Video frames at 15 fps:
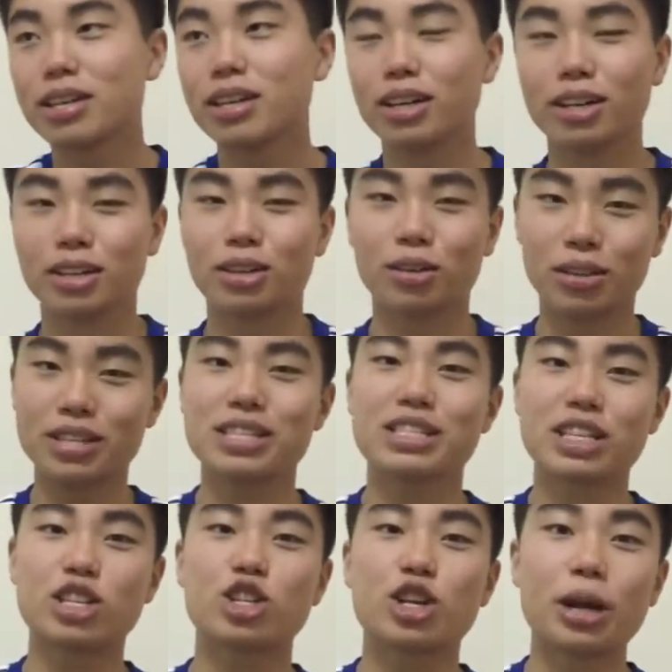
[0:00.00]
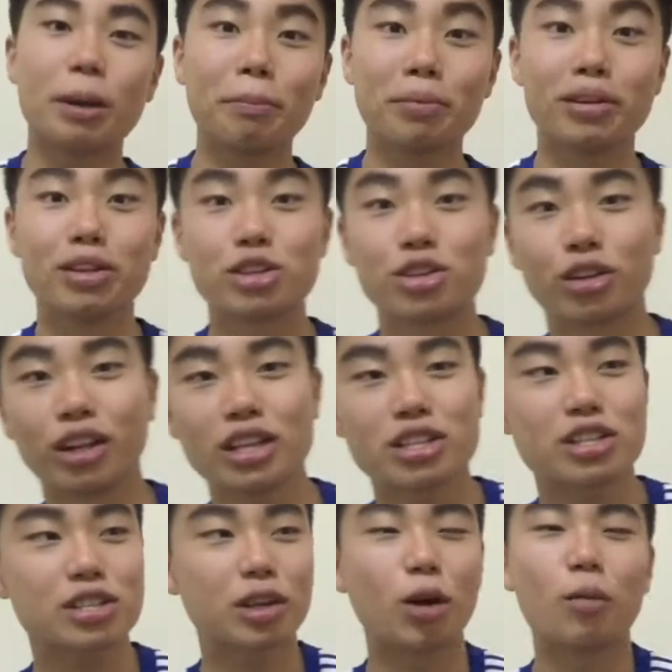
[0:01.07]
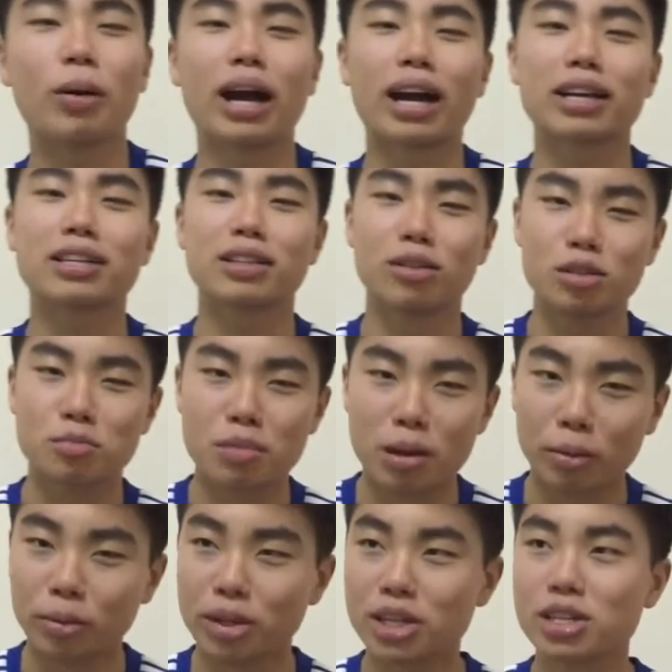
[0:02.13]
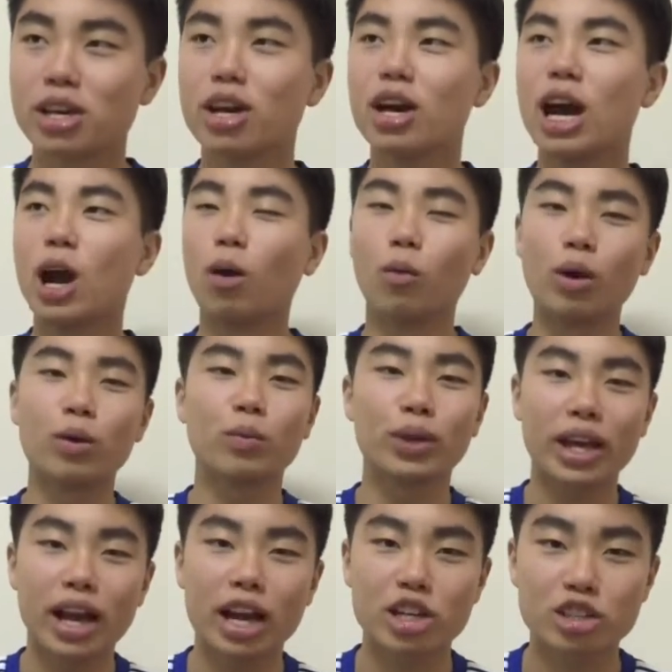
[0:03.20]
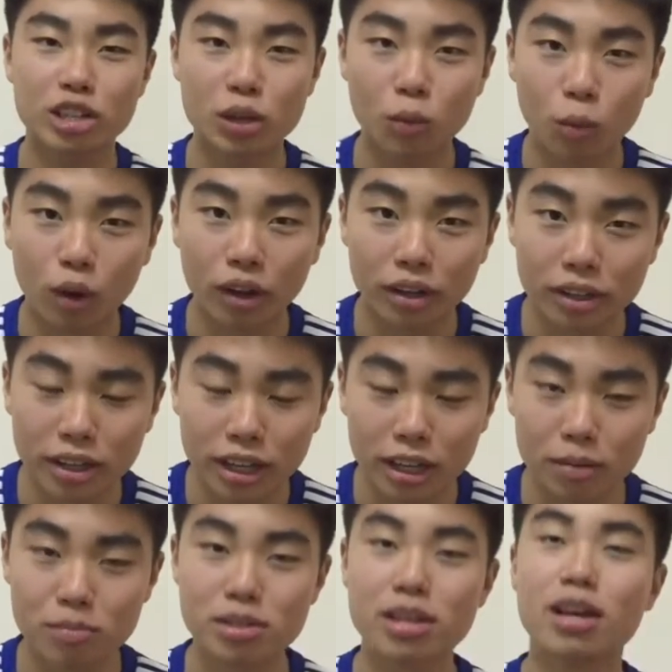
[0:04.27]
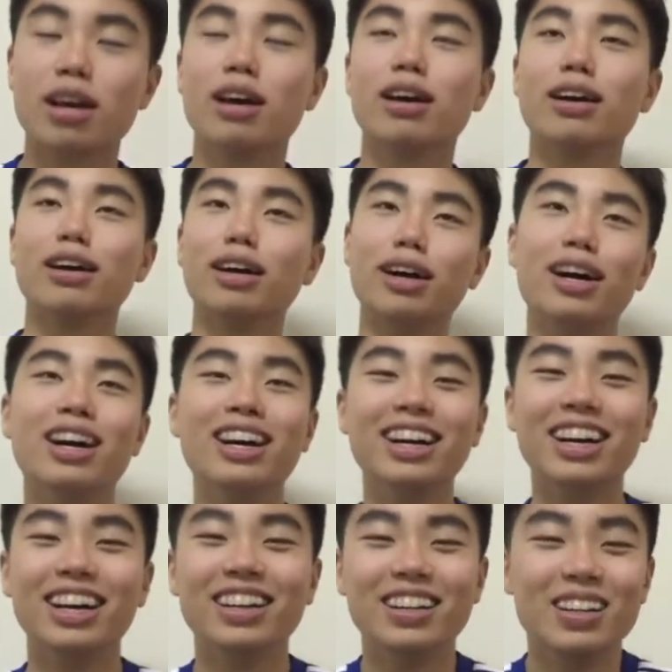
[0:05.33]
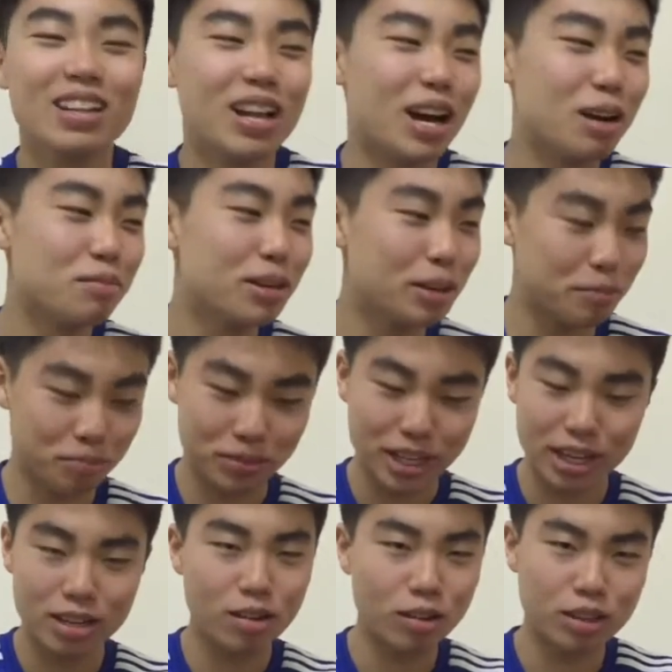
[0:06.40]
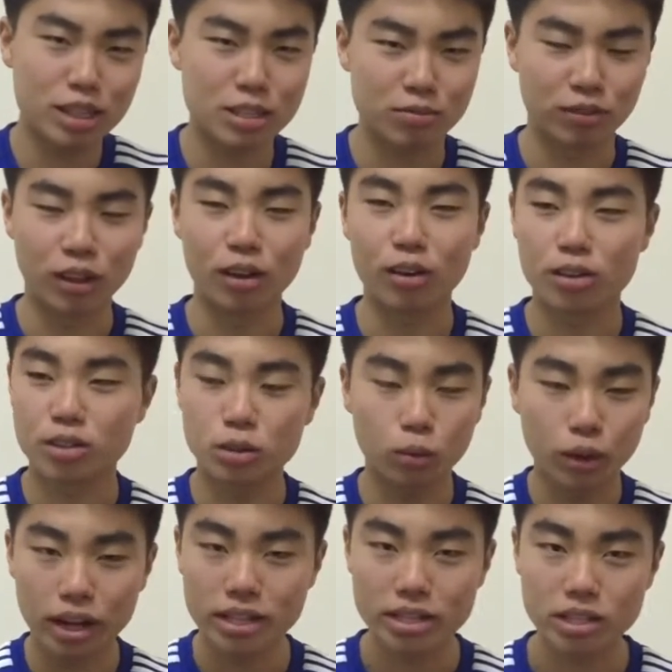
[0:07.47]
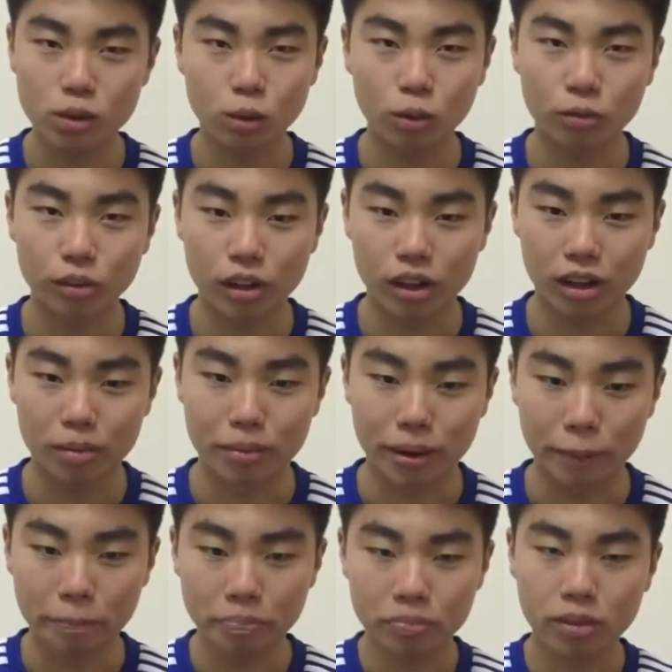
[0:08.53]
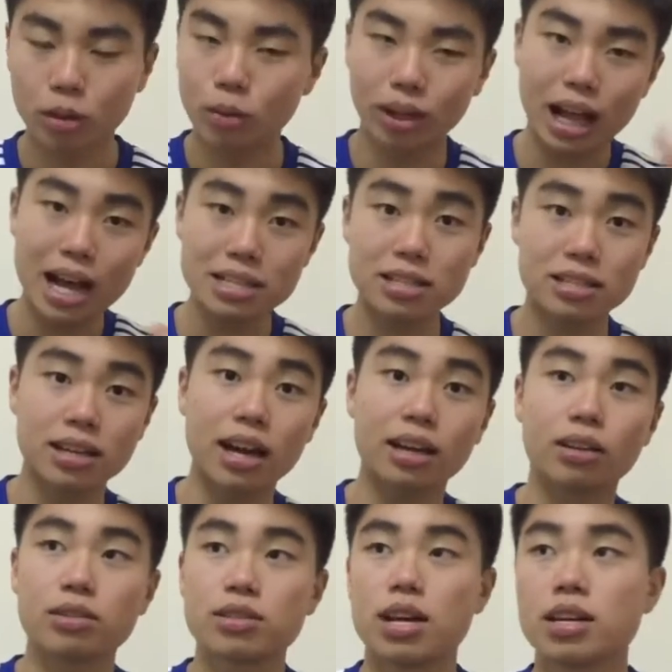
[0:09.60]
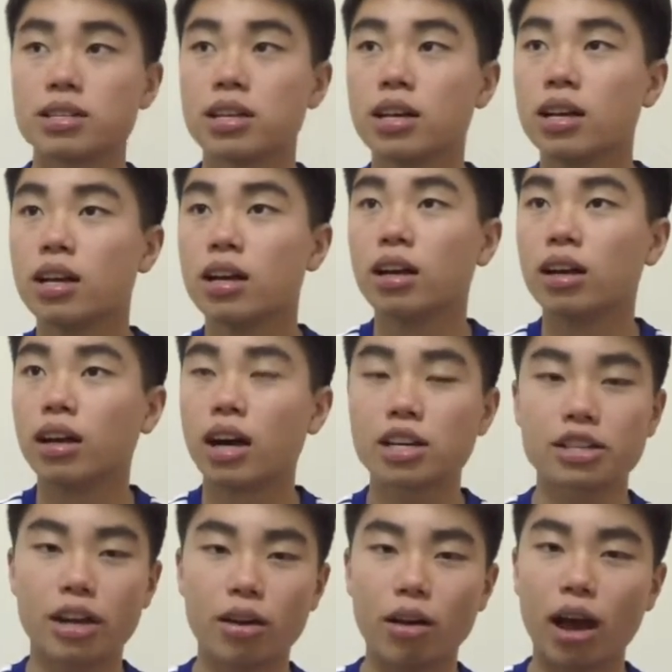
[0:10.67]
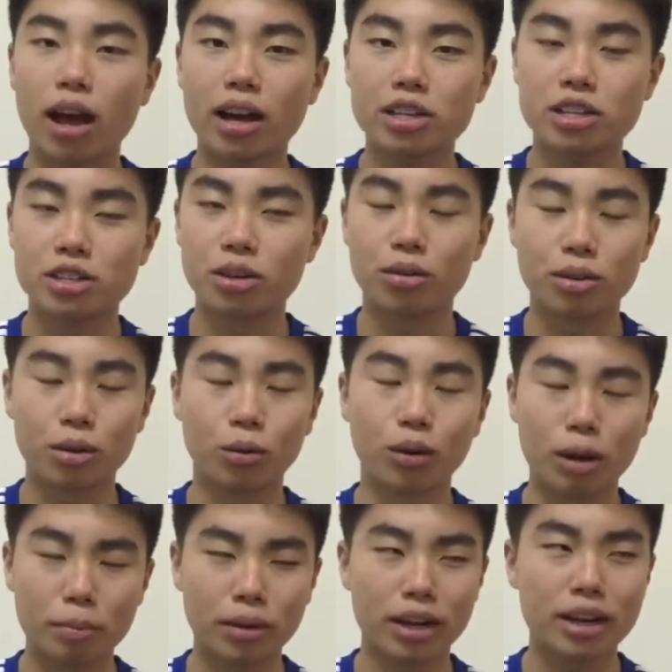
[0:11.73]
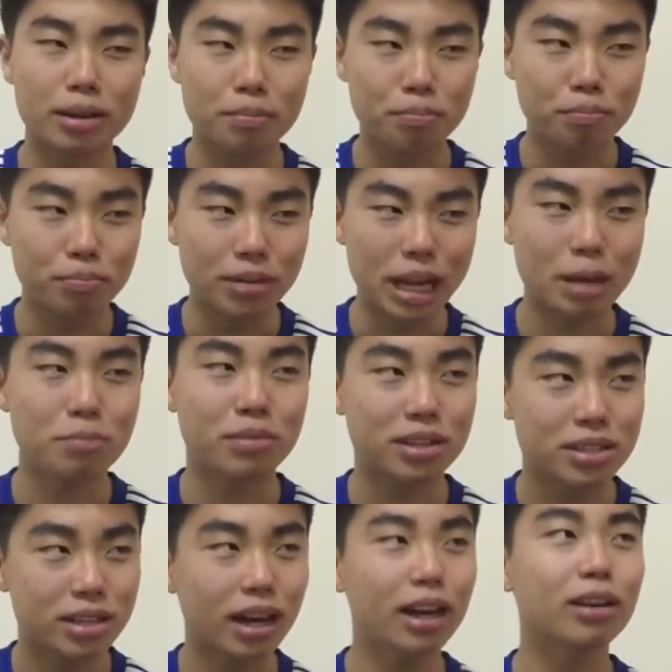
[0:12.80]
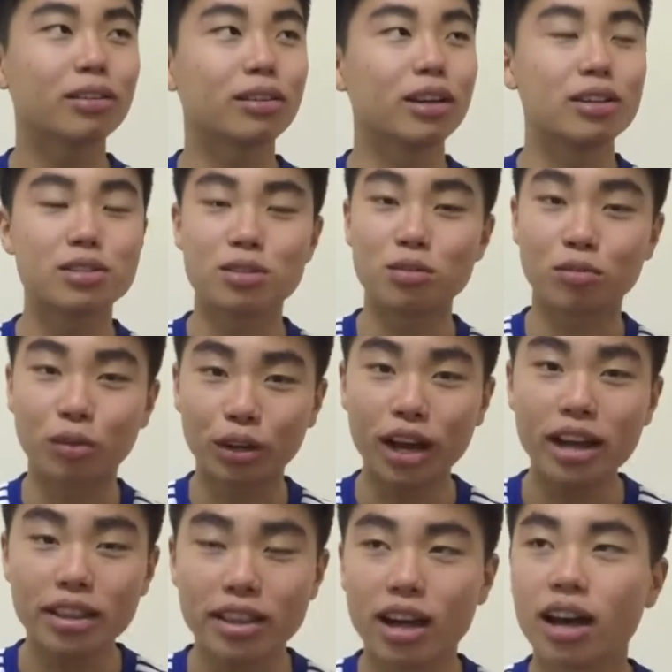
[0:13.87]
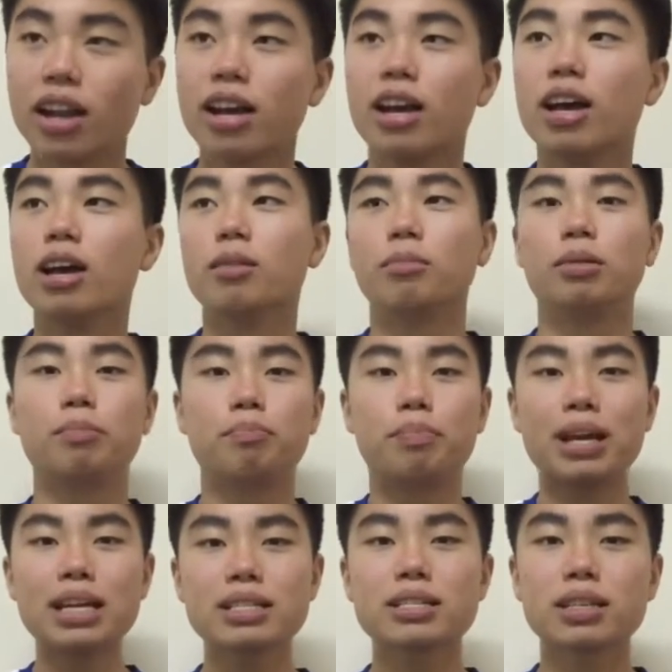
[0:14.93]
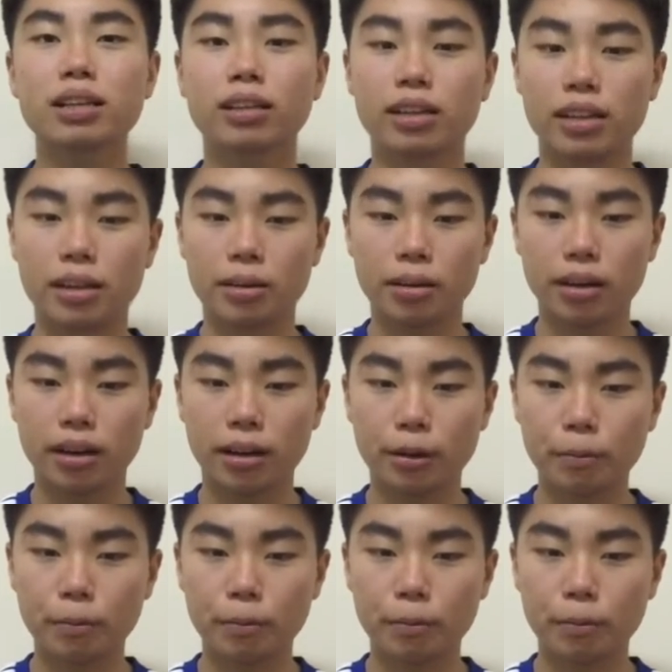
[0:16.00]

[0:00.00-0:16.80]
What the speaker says: This is the champion shirt. Let's just go back to those memories when we actually won games. But getting on to this vlog. So what is this whole vlog about? Well, as the title says, I actually don't know what I'm gonna name the title yet, so forget that. But basically,